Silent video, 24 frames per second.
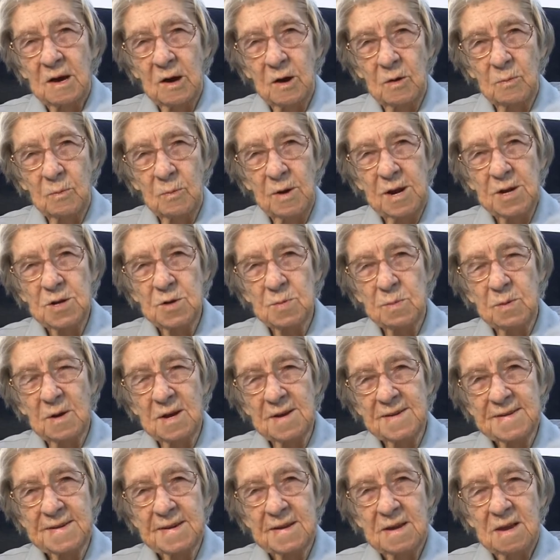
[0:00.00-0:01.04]
on which
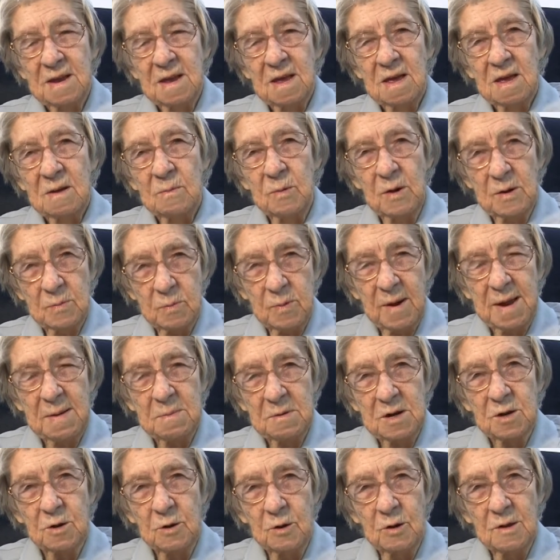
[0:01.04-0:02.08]
was what we
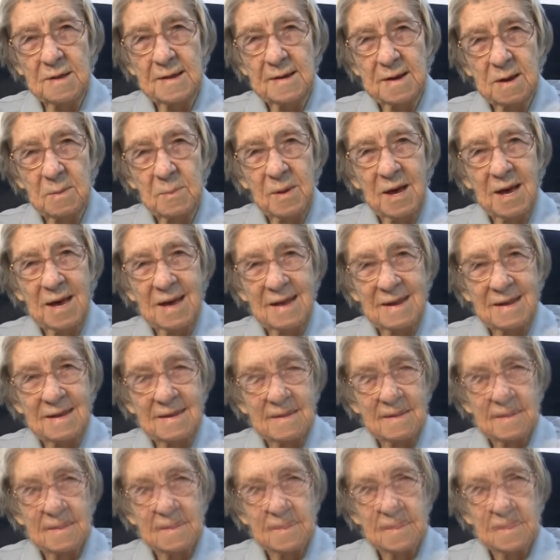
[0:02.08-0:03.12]
would call the
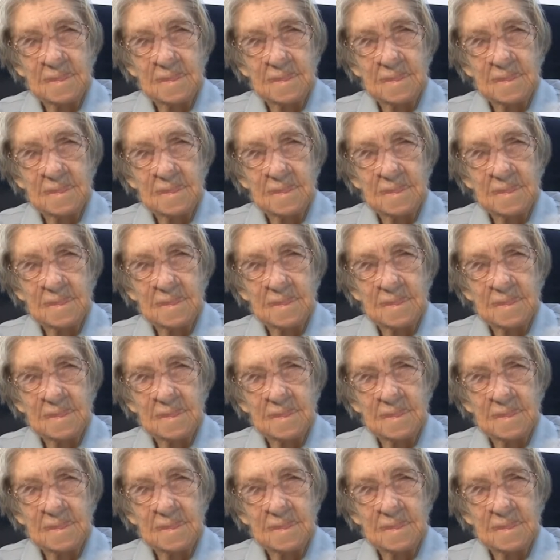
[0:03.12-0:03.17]
Kabbalah,